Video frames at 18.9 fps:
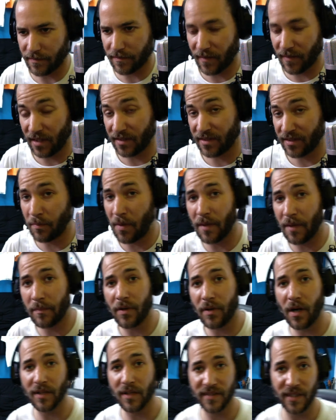spot
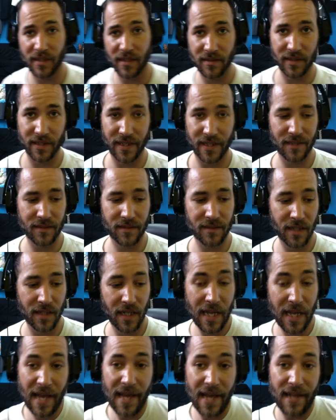process, and it's
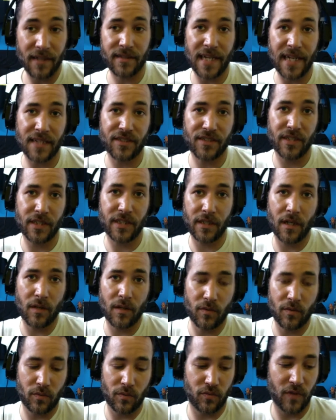it's actually a
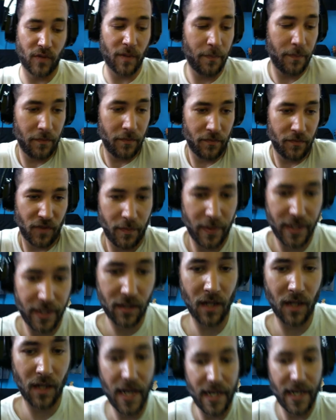re- repeat
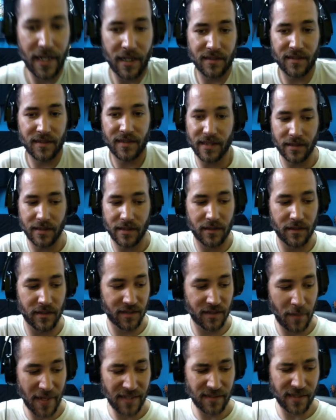client. It's the the
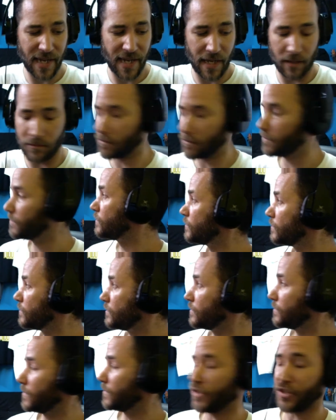Space Cat.
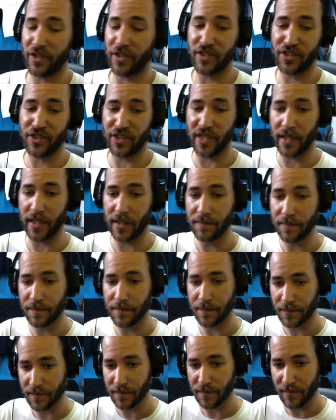Hey, Church Shannon.
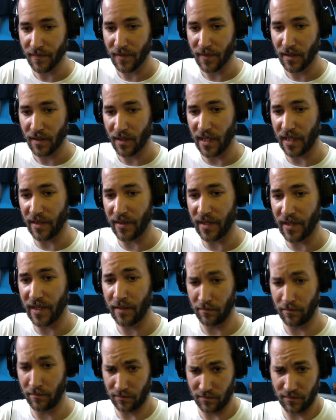And
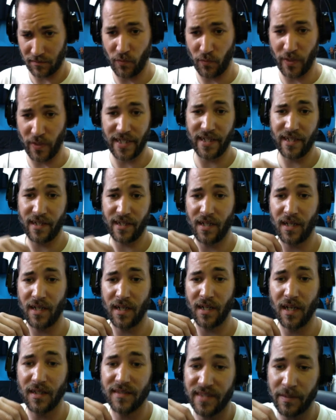then we did
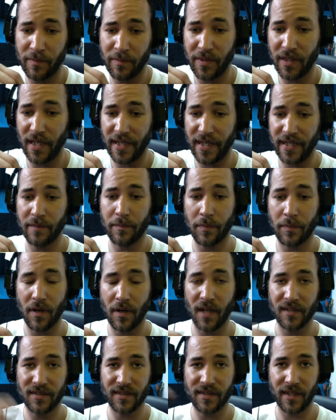a, a, simulated
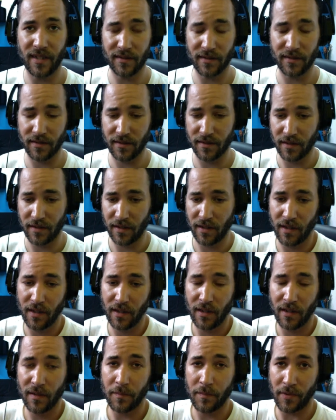process
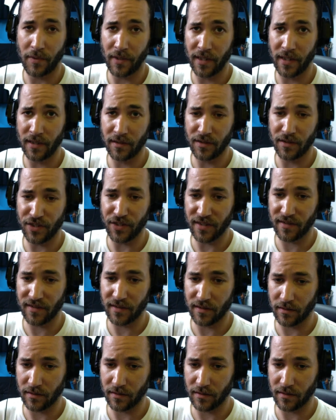print just